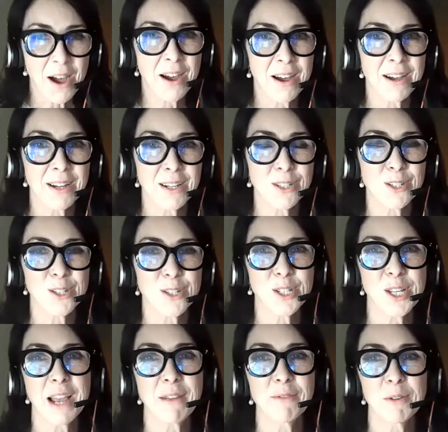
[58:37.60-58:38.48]
Uh,
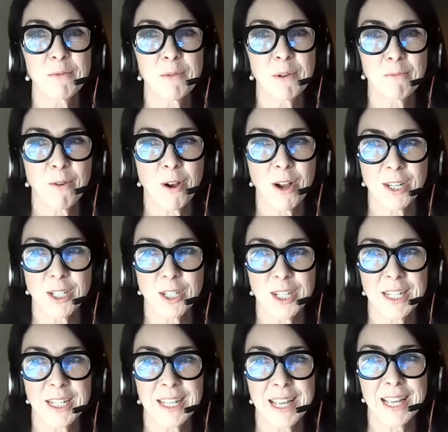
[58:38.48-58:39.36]
just to everyone
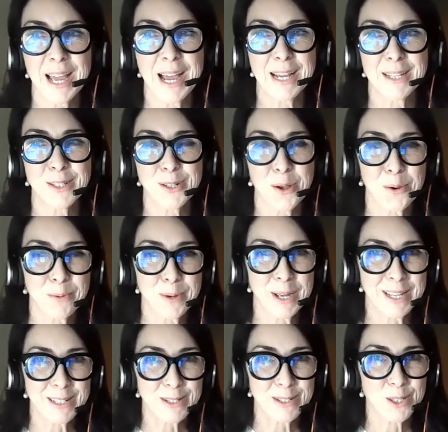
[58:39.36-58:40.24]
watching, as
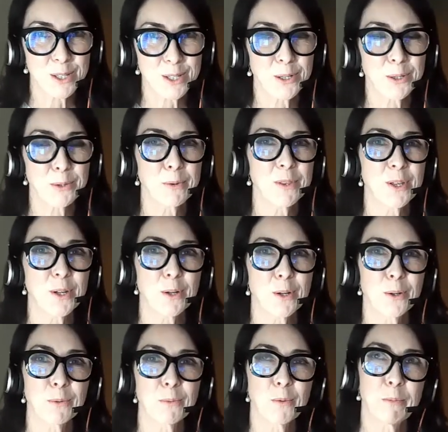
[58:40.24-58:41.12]
always,
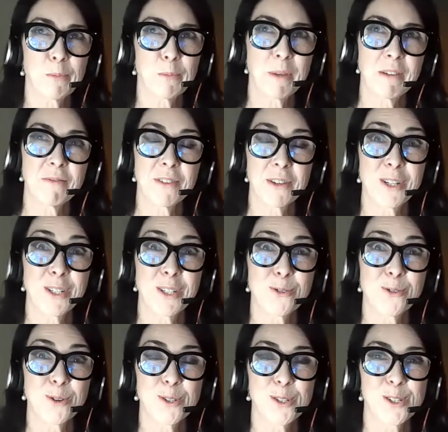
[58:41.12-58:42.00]
there will be a very
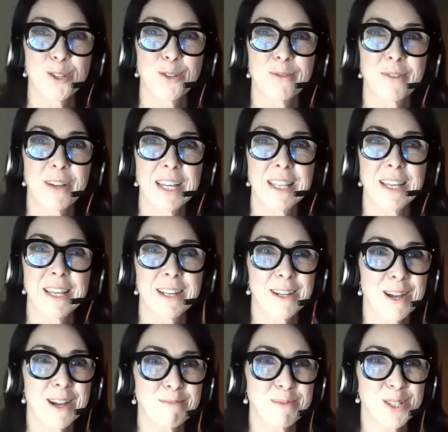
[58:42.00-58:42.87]
short survey
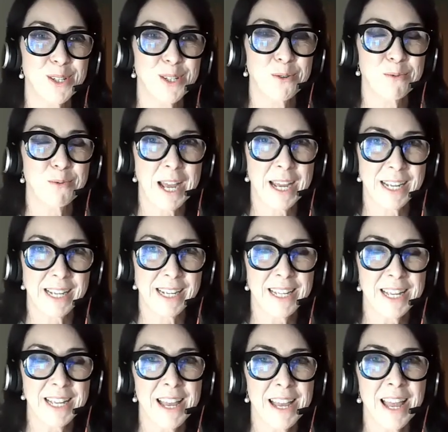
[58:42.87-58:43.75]
that comes your
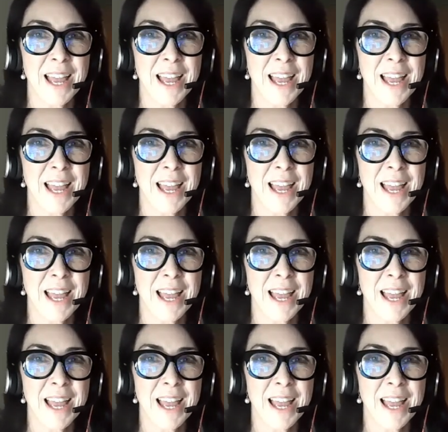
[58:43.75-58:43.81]
way.